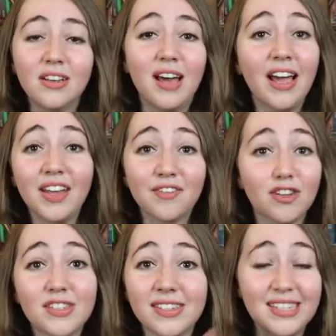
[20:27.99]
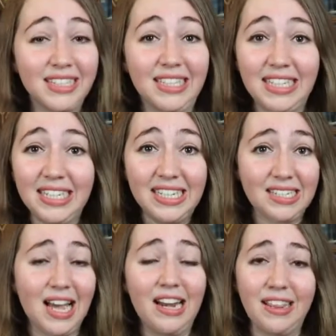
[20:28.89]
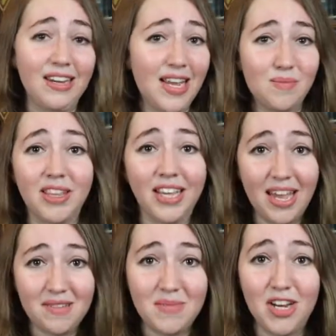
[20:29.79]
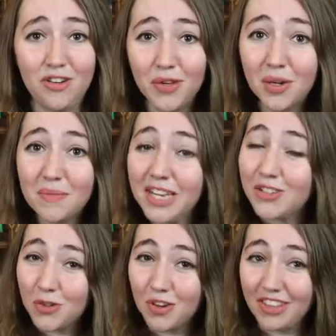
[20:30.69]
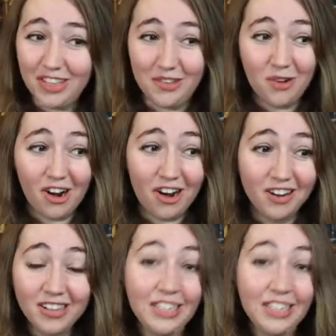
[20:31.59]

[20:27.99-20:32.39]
Again, versatility is kind of the name of the game here. You want to make sure that you are